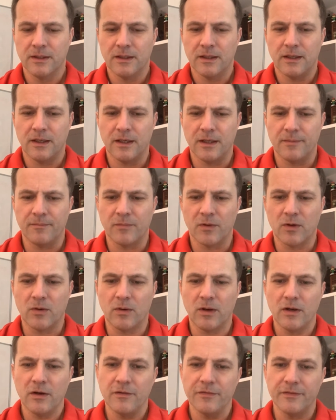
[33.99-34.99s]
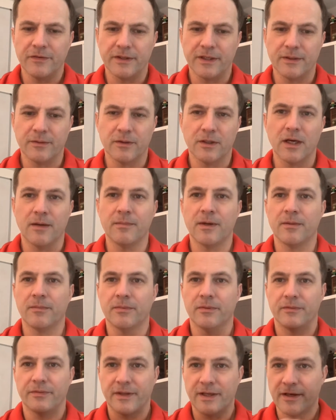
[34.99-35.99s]
quite often it will come up
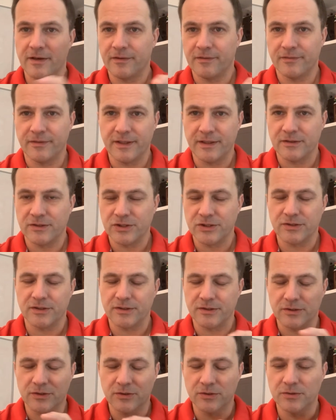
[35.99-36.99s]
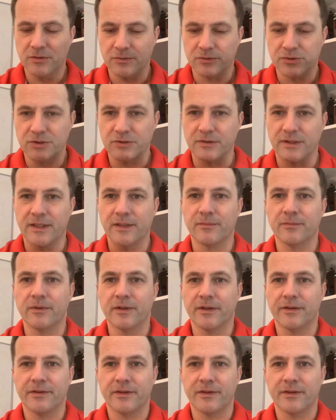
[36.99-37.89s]
there and then straight on the Google screen with